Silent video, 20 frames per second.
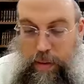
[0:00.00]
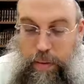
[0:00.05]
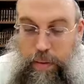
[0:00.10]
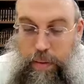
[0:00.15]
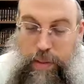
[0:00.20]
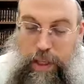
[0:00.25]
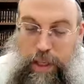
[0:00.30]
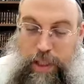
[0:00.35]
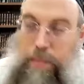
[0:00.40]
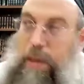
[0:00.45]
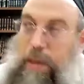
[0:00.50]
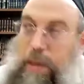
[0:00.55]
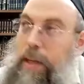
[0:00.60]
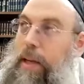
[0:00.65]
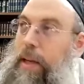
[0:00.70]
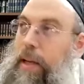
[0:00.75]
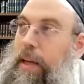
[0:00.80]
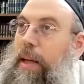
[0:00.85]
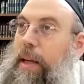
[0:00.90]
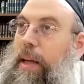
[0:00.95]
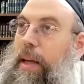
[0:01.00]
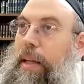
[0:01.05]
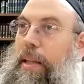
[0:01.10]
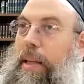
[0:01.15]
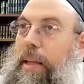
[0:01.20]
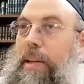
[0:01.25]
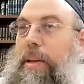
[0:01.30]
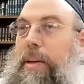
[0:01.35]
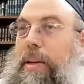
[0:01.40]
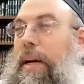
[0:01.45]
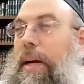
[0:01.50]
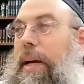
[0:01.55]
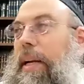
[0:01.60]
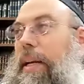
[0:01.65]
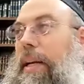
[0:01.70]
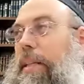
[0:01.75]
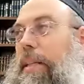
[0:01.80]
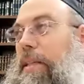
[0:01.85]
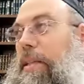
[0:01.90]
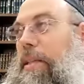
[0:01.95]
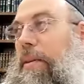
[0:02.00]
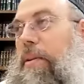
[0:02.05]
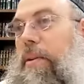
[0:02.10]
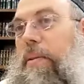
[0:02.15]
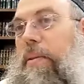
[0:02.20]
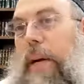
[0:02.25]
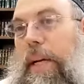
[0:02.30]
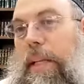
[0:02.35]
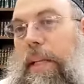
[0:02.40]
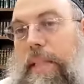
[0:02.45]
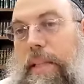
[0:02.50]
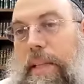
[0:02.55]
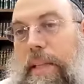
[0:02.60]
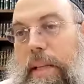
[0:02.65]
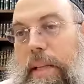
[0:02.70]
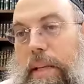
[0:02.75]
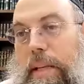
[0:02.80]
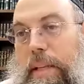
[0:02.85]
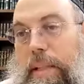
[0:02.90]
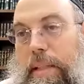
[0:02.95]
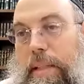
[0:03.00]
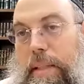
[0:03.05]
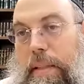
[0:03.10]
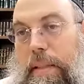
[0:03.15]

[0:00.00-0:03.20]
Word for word: it must be that the Kayan has zero rights to this.